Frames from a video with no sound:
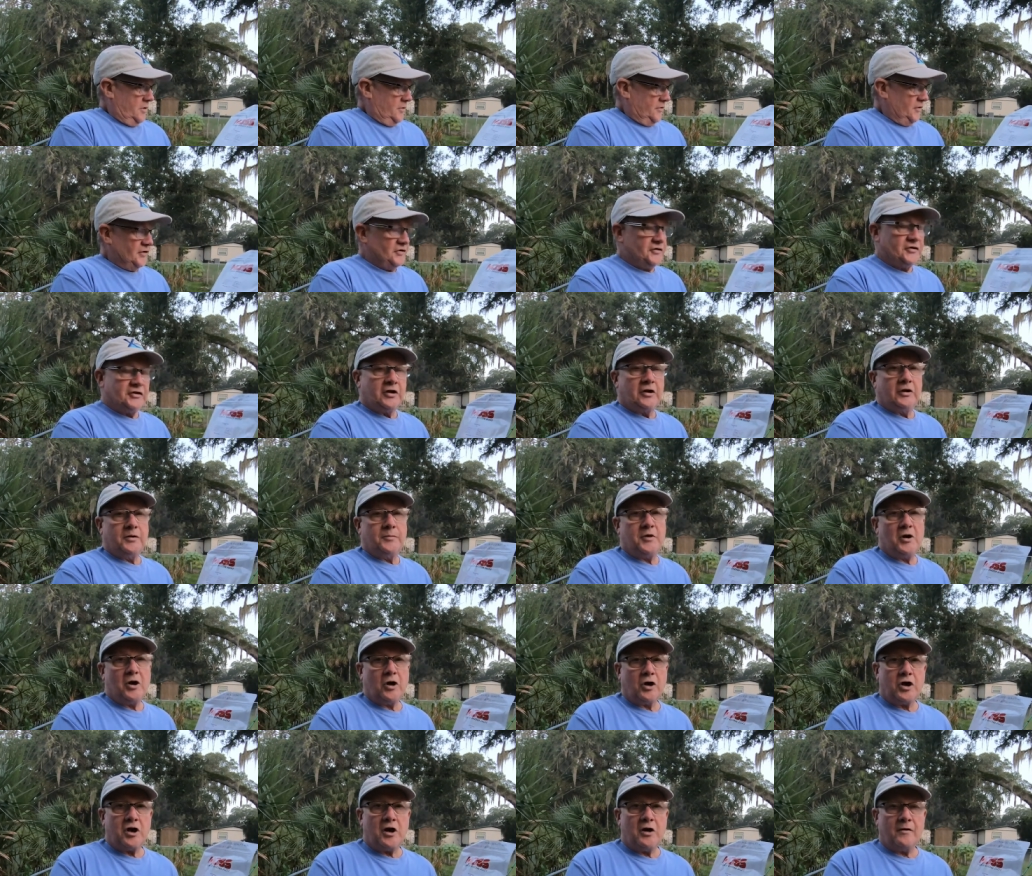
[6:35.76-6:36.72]
And this is going to be
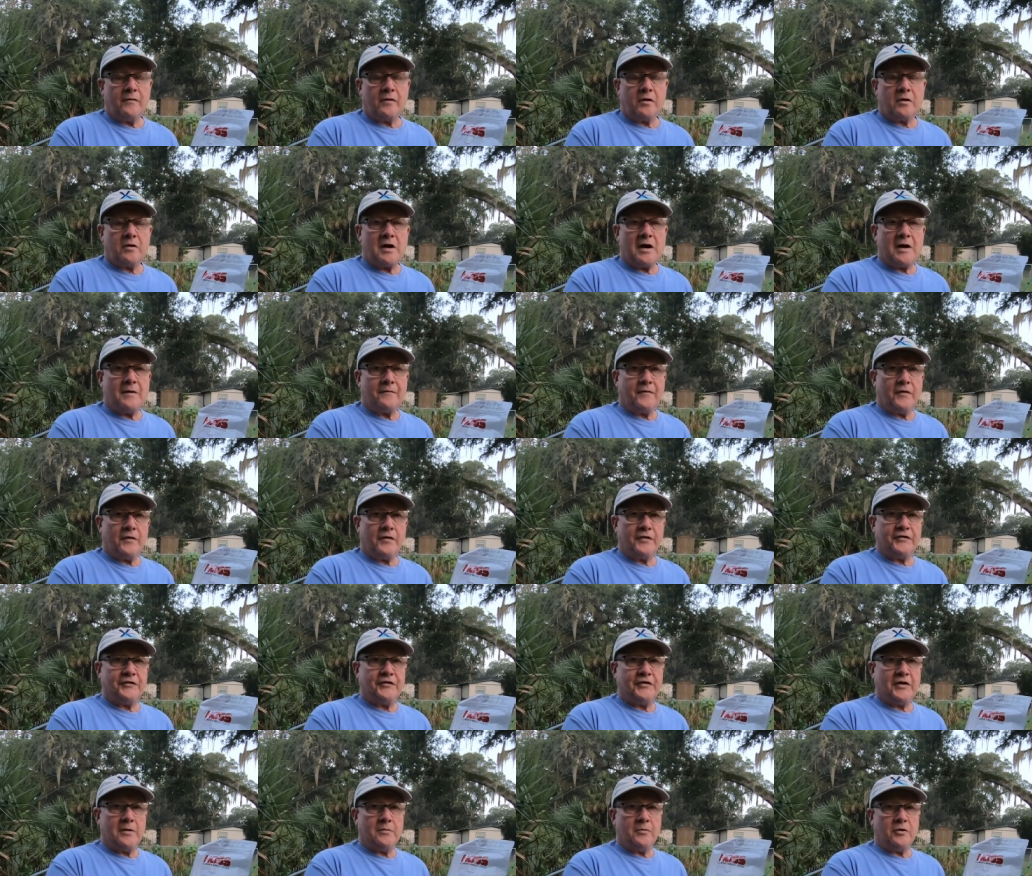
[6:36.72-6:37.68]
our cover crop for the
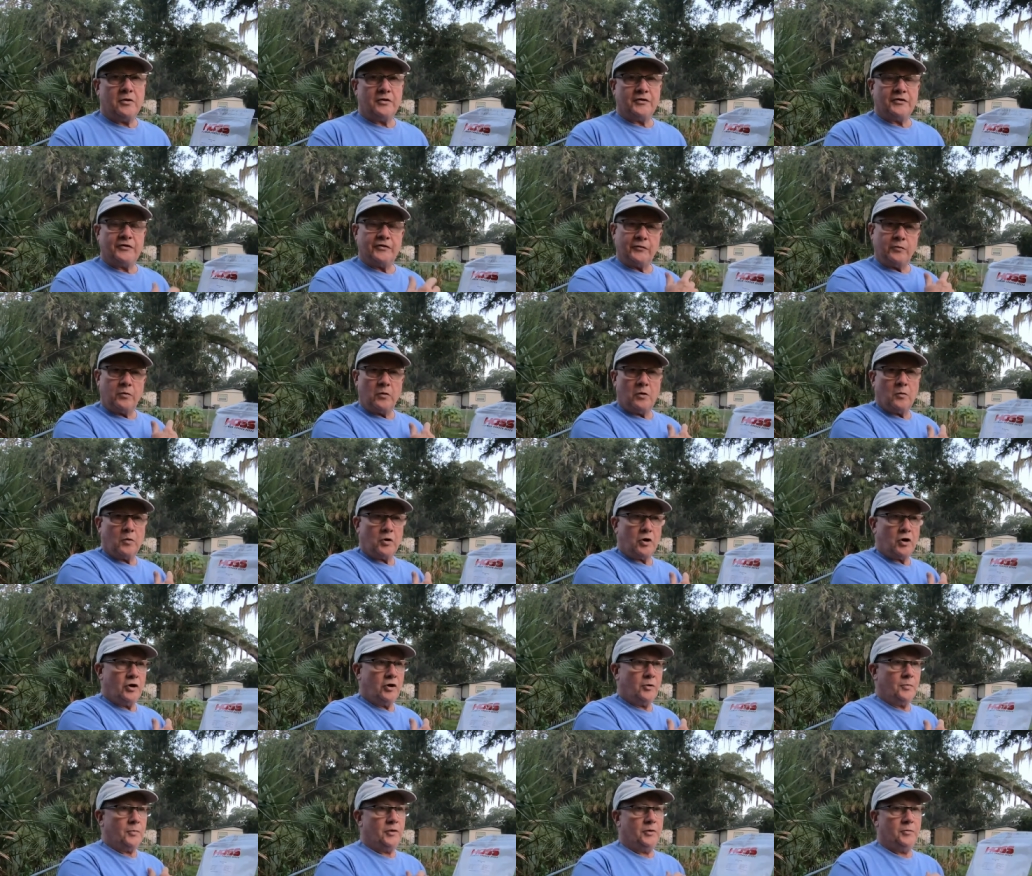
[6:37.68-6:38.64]
summer. This is what we're
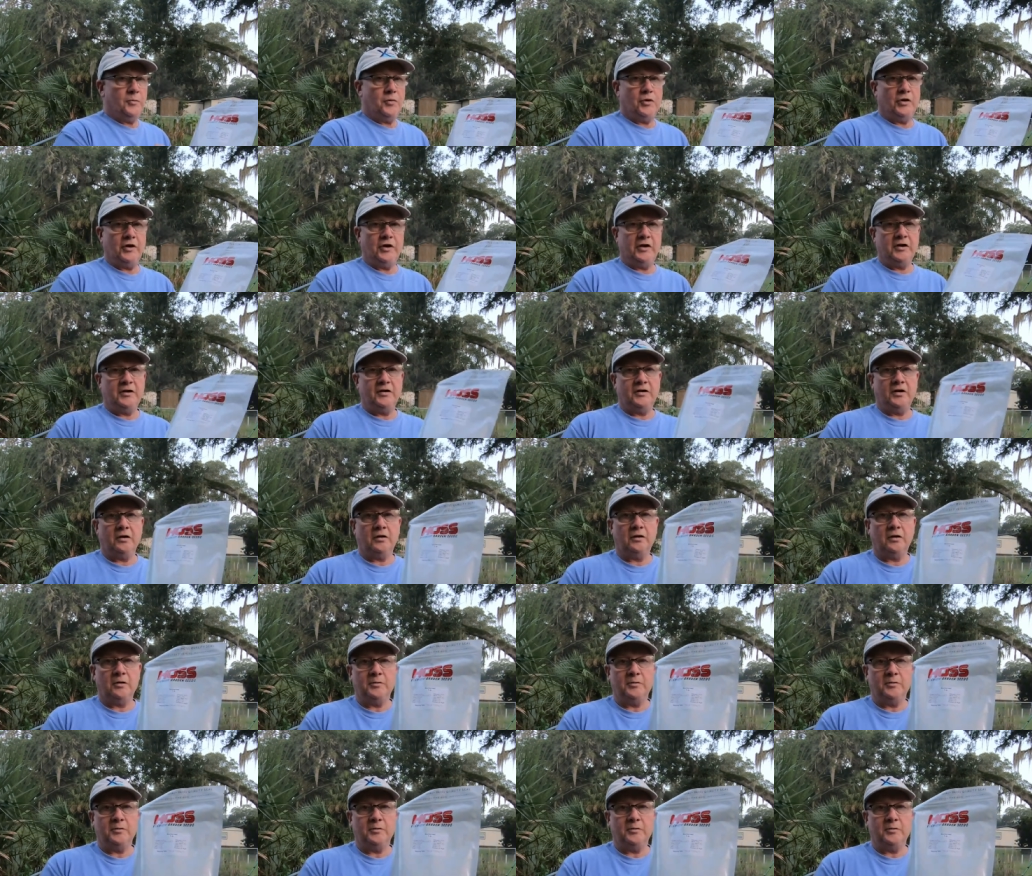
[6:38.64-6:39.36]
going to be putting in there.